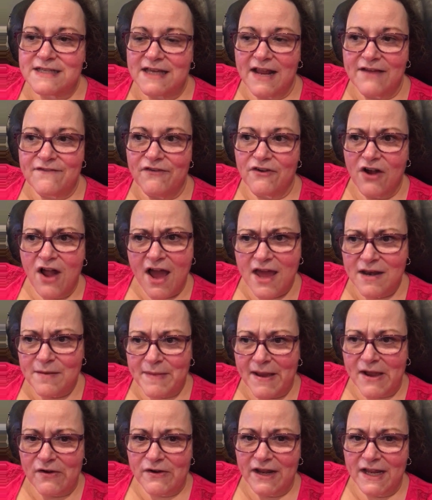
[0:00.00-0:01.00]
I forgot
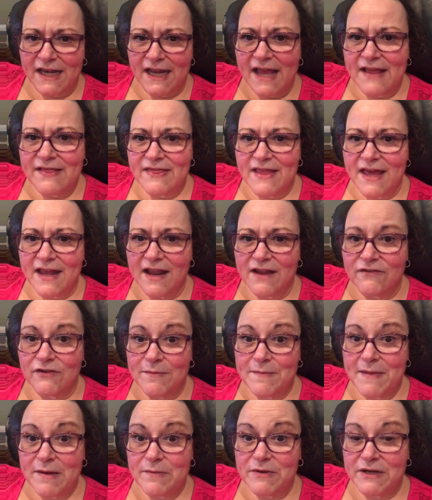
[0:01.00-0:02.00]
about it, and then I
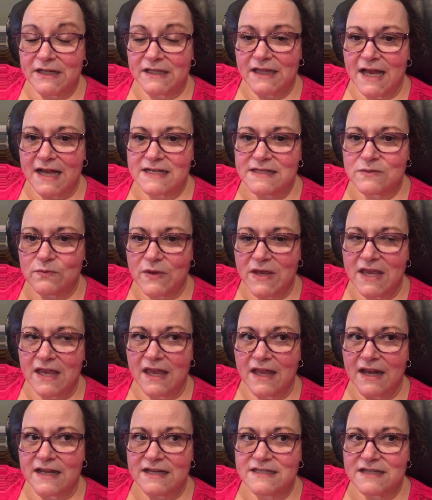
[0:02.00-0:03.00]
remembered it last
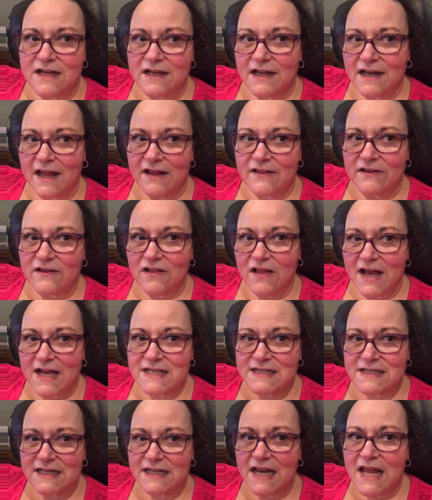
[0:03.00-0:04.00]
week, and I dug it out of the
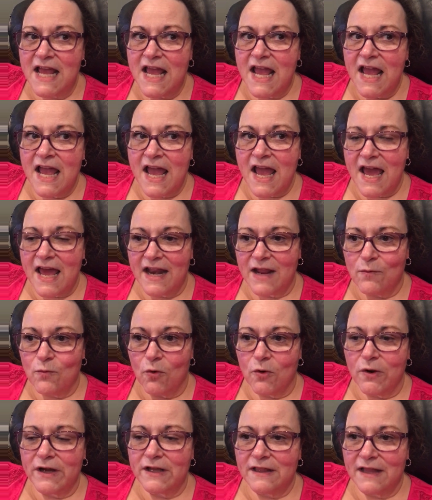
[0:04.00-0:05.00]
closet, and I
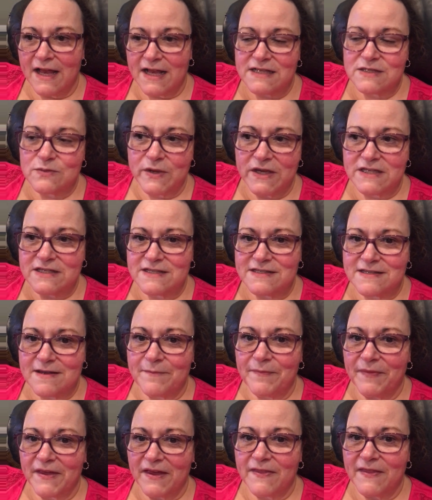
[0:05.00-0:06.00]
wore it last week to
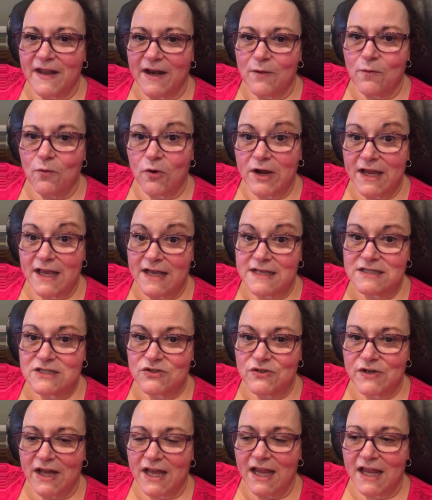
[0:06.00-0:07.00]
something, and then I wore it
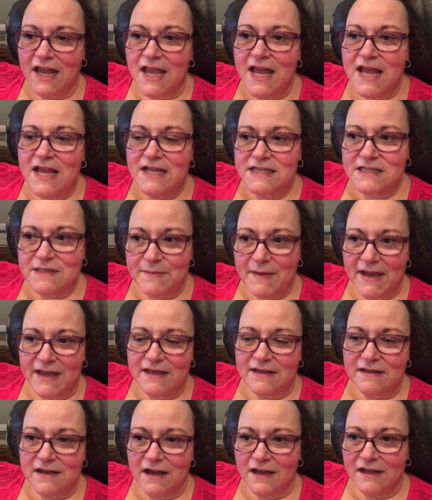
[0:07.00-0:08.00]
yesterday to
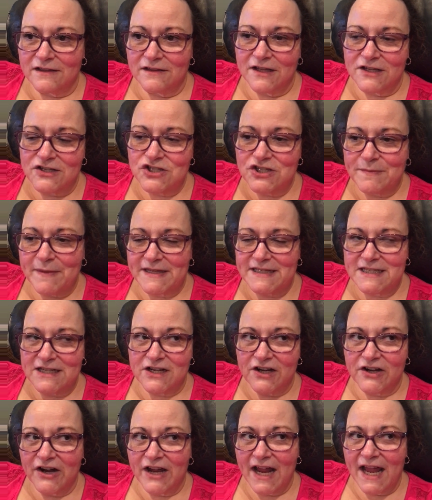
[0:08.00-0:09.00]
my lunch and my
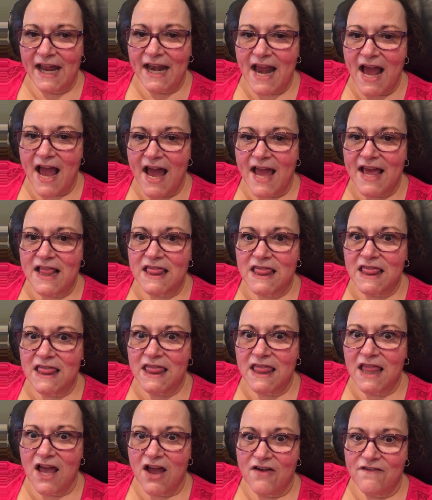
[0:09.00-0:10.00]
dinner, and I
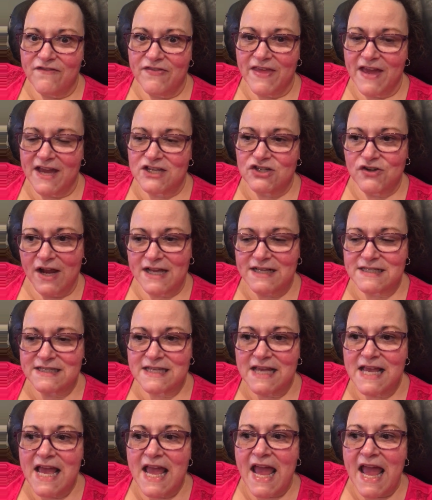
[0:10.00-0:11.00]
love that
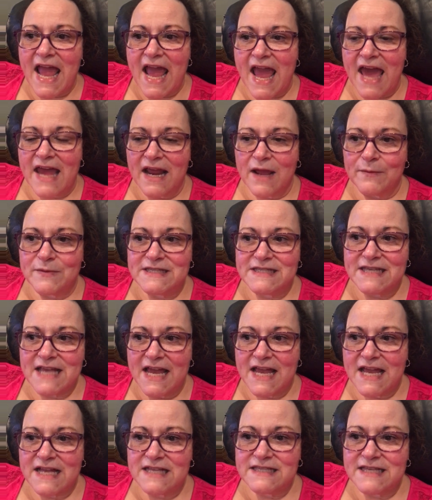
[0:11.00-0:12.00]
dress. And I would
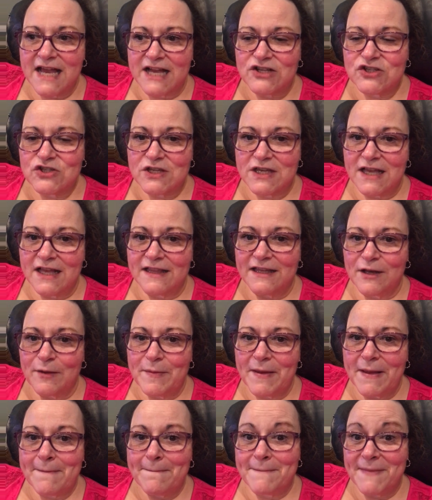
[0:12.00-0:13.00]
say it's actually a little
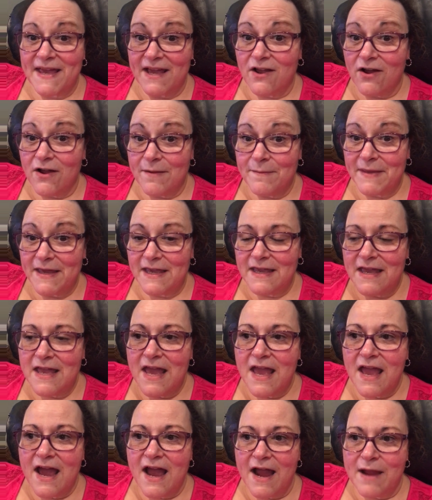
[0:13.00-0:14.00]
bit big on me.
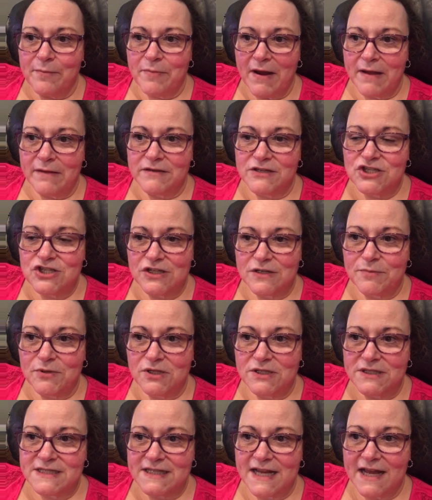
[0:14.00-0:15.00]
I probably should have
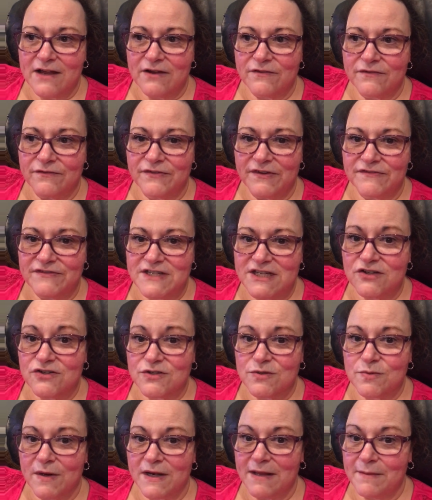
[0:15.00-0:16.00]
pulled it out 15
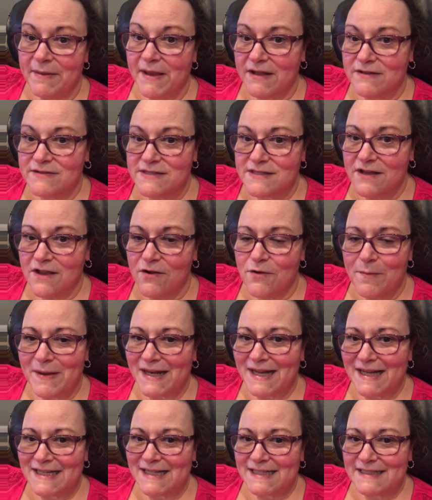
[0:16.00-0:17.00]
or 20 pounds ago,
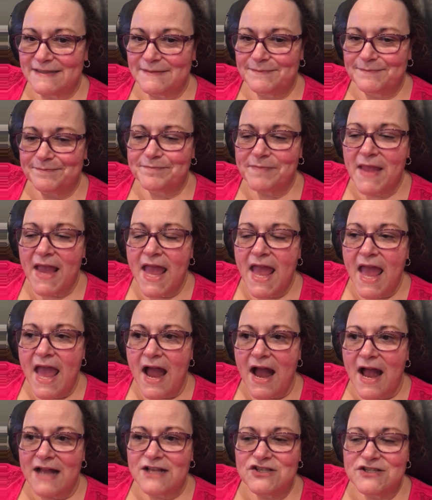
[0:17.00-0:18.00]
but I didn't.
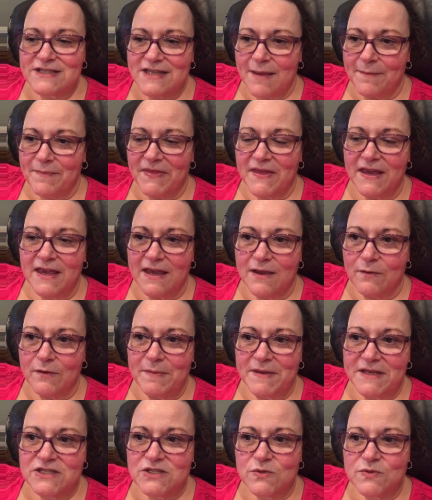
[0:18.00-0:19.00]
I just kept thinking it
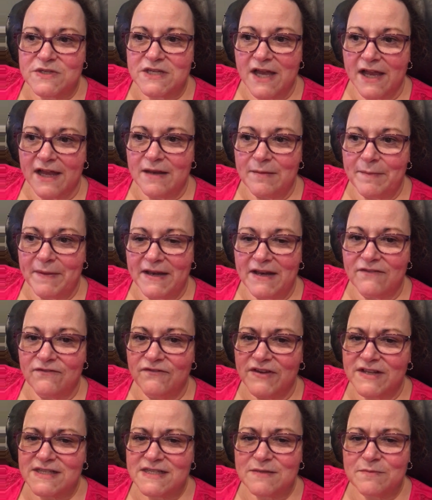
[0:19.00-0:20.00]
would be too tight, but it
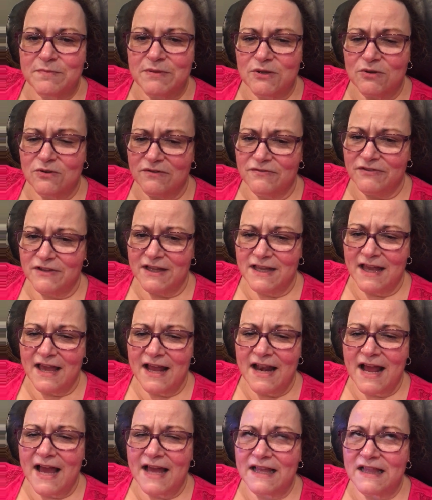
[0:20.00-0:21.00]
fits beautifully,
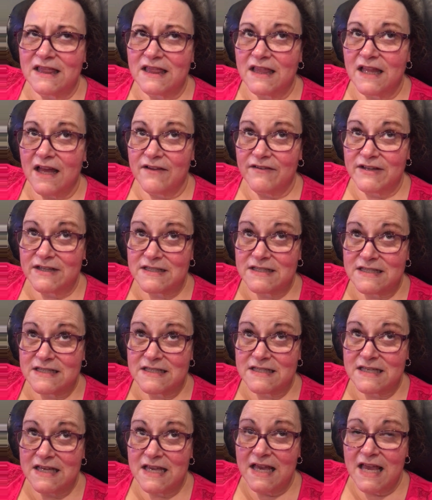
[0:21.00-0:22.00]
and I love
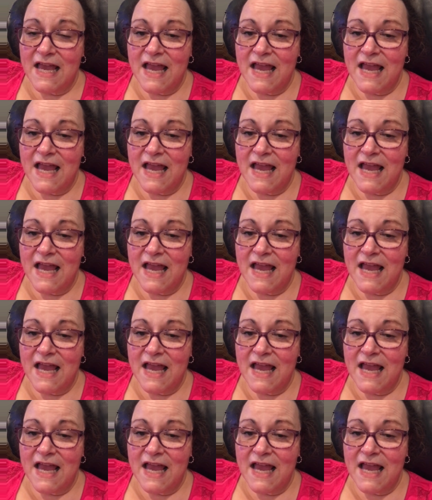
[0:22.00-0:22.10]
it.